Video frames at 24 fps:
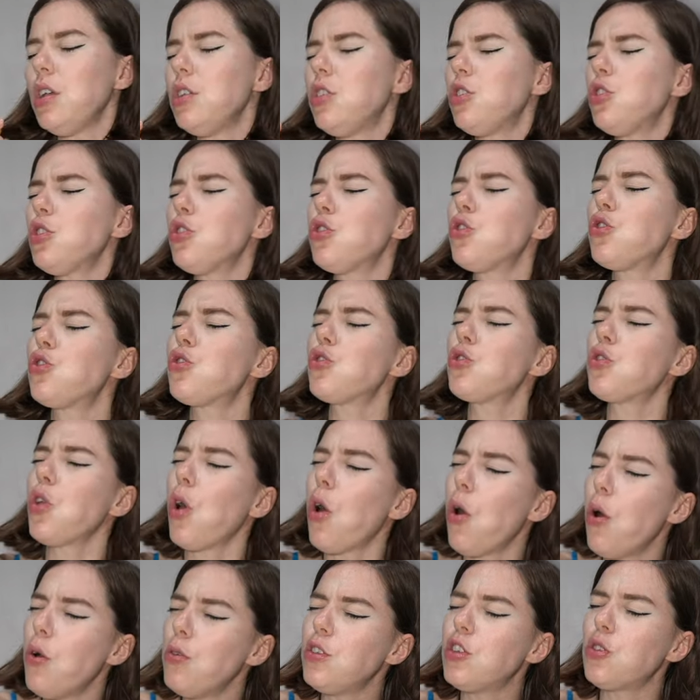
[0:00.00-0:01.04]
It's just
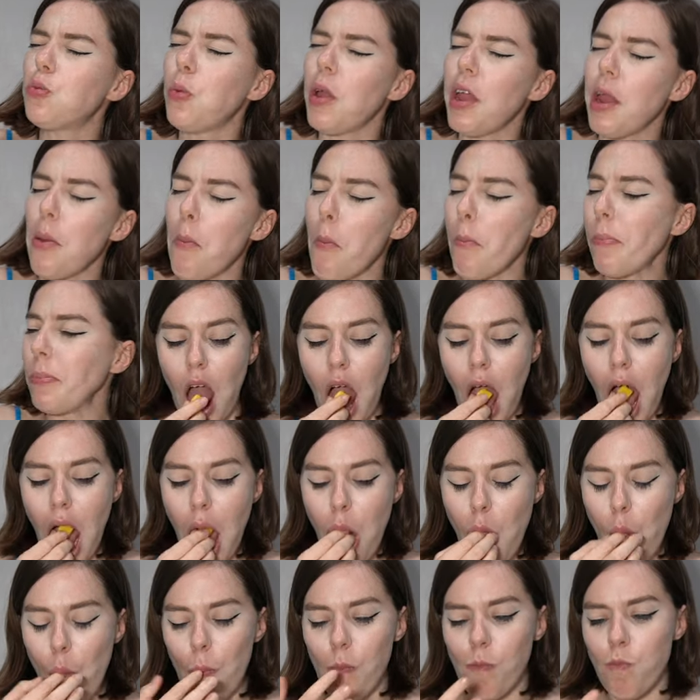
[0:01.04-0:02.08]
so sweet.
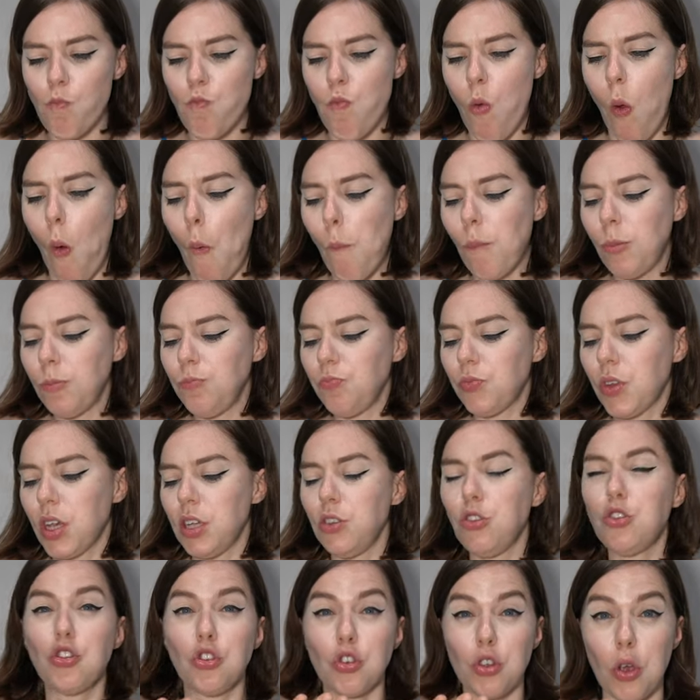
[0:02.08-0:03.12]

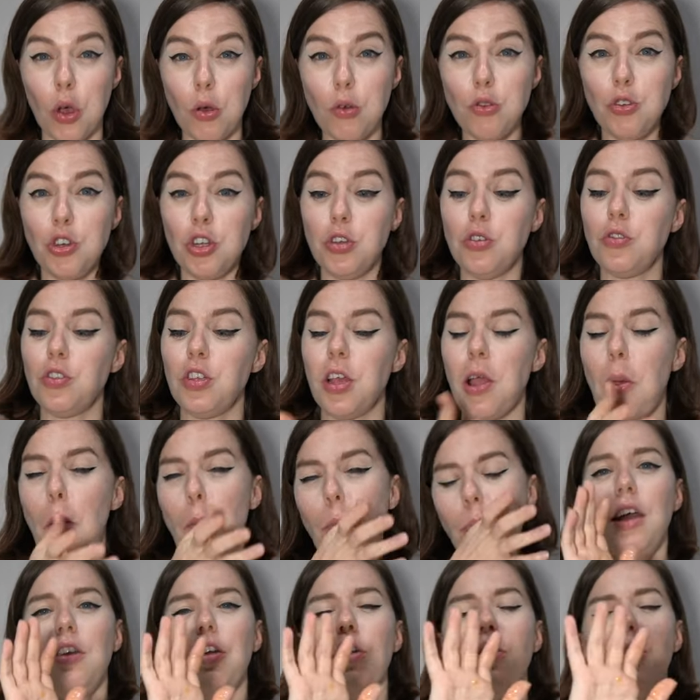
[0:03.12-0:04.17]
I'm so juicy.
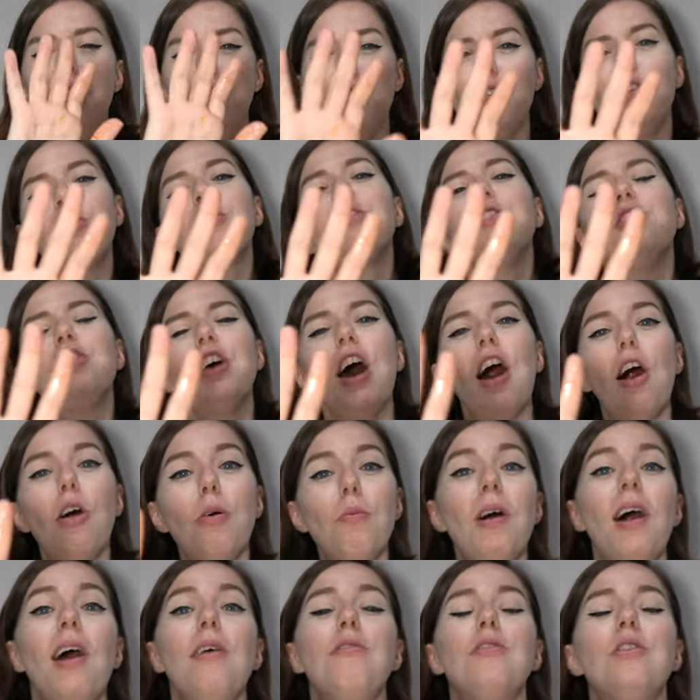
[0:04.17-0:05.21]
I don't know if you can tell,
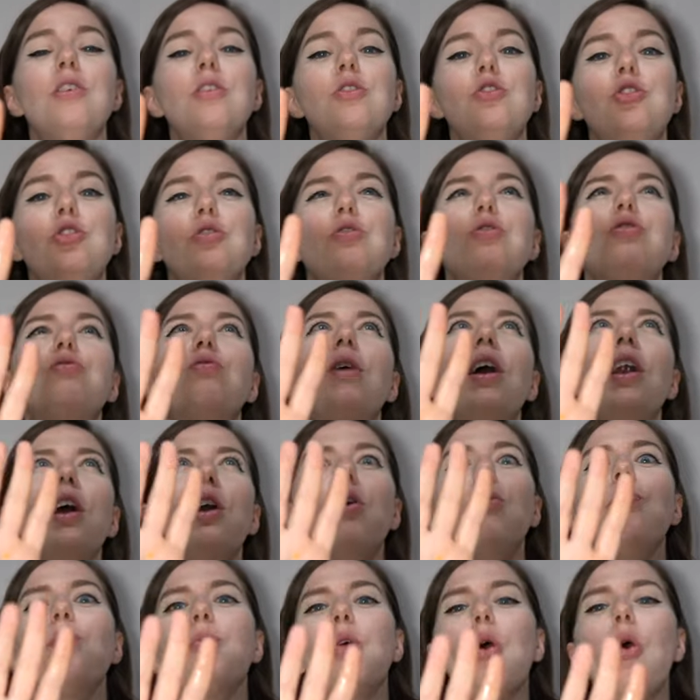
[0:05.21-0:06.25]
but I've got juice running
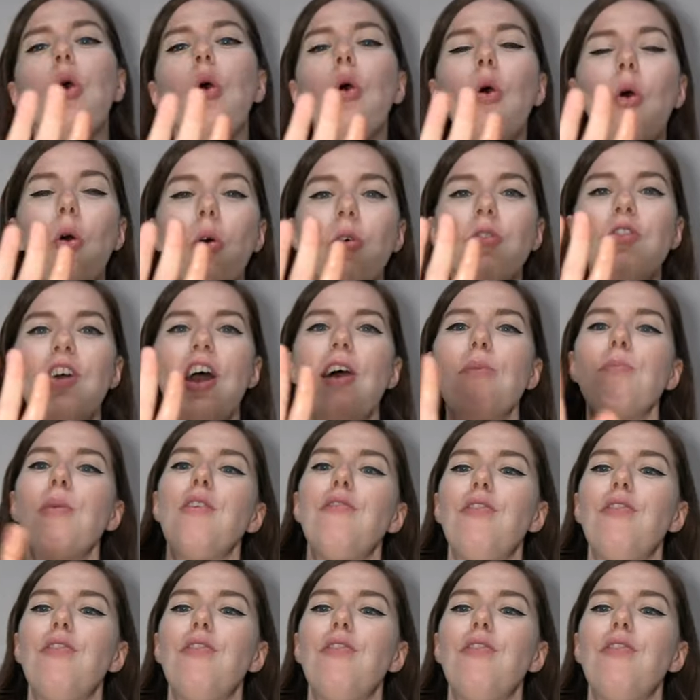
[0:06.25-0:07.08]
all down my